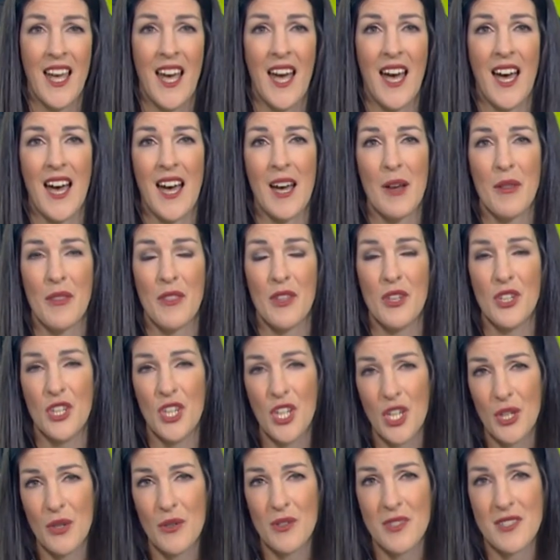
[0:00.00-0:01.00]
uh, the
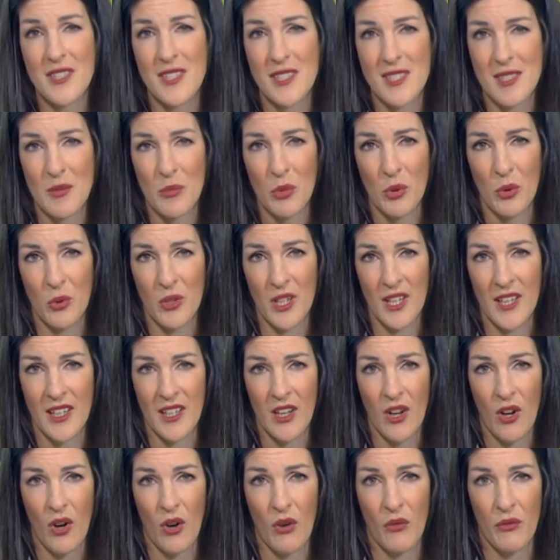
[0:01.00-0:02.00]
news this
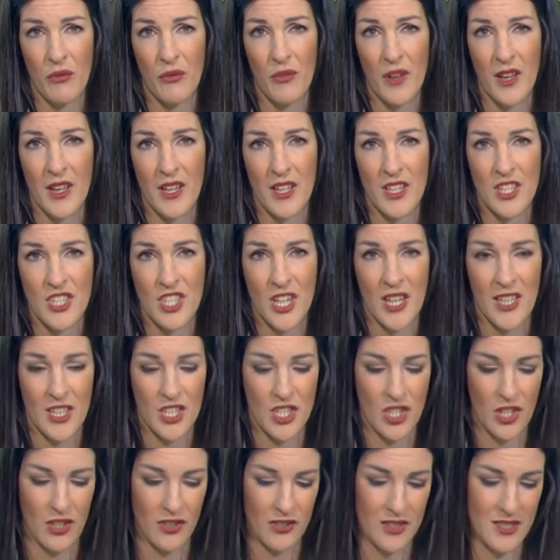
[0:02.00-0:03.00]
morning of uh, Jack
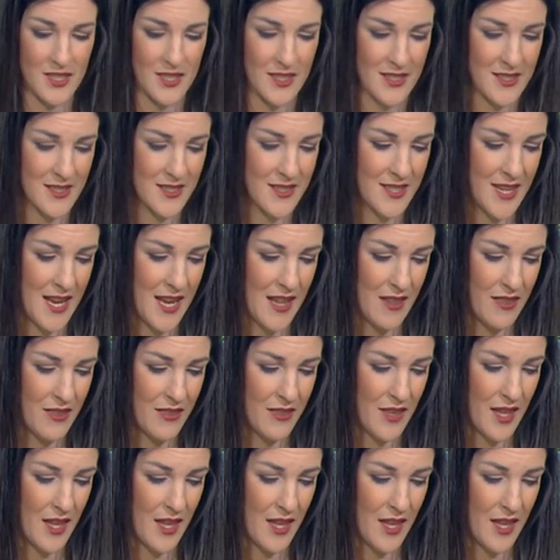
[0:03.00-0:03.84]
Charlton's death.